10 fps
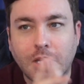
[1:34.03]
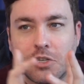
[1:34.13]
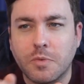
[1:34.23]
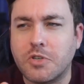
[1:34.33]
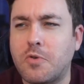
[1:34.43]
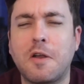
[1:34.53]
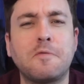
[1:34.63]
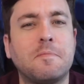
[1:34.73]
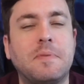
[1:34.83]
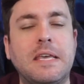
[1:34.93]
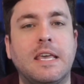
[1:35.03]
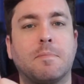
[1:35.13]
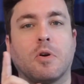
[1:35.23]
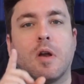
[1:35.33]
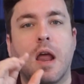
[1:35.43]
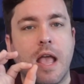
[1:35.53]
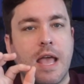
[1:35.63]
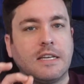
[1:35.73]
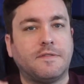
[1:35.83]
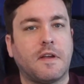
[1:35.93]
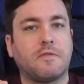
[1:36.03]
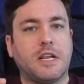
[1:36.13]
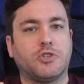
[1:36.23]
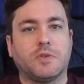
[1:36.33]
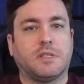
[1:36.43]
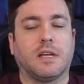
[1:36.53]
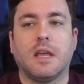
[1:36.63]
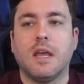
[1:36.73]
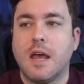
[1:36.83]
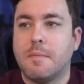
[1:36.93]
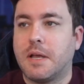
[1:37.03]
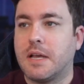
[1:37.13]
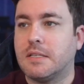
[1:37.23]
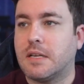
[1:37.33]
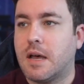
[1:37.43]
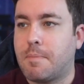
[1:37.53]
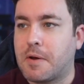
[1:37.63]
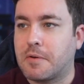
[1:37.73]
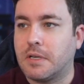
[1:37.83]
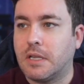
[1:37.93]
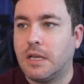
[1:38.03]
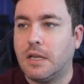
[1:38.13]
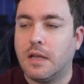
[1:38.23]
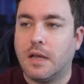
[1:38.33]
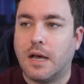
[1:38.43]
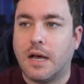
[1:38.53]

So what's going on with the Beekeeper? It's very interesting because apparently